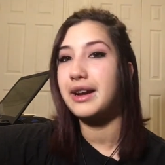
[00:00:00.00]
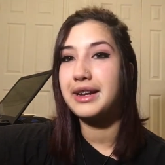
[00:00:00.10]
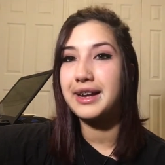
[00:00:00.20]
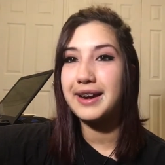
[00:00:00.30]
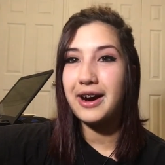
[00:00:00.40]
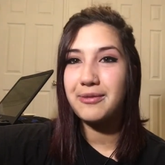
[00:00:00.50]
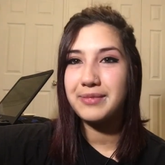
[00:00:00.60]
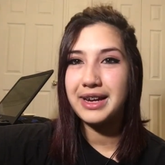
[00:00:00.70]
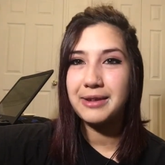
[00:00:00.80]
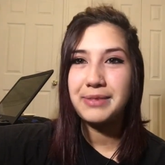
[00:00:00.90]
and he got
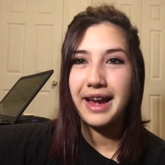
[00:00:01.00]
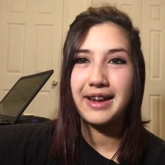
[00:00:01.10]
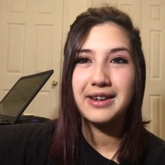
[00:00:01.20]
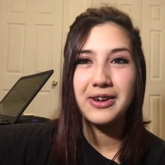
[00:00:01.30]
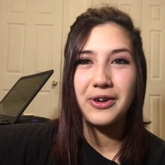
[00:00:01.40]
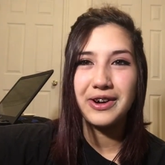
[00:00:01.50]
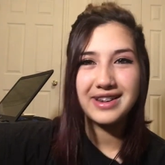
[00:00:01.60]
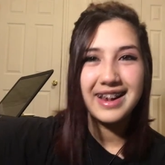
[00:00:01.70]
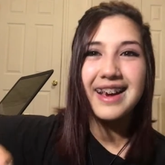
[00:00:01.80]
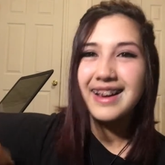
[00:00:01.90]
me a panda
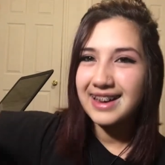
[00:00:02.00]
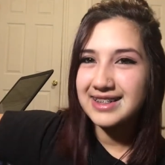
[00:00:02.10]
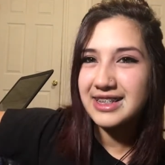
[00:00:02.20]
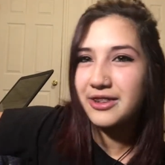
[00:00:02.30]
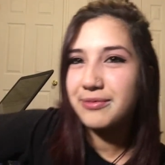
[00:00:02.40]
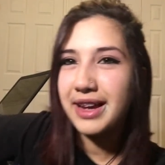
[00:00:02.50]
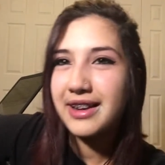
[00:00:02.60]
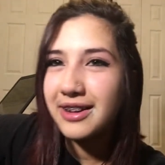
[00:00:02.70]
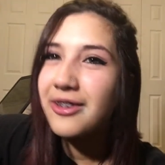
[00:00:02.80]
corn, a stuffed panda